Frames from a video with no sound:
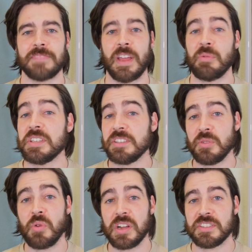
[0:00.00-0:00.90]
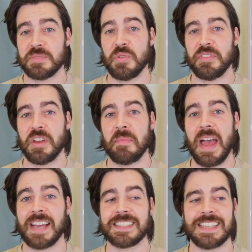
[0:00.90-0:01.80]
I recently watched this movie on
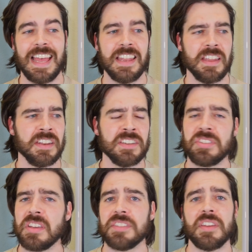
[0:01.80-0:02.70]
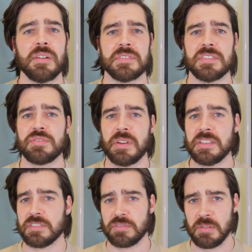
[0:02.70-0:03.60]
Max, and initially I thought it was a
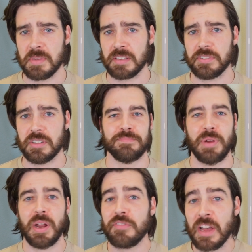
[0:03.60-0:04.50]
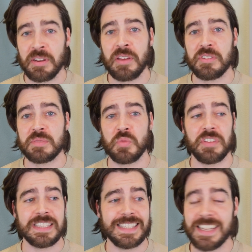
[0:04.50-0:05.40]
straight-to-streaming film. But I found out this movie
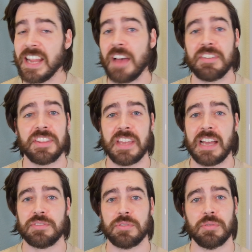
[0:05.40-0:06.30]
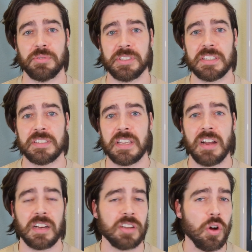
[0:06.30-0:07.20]
did have a theatrical release in
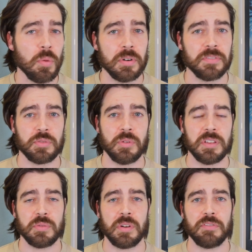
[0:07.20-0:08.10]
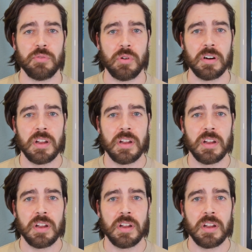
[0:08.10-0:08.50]
October of 2024,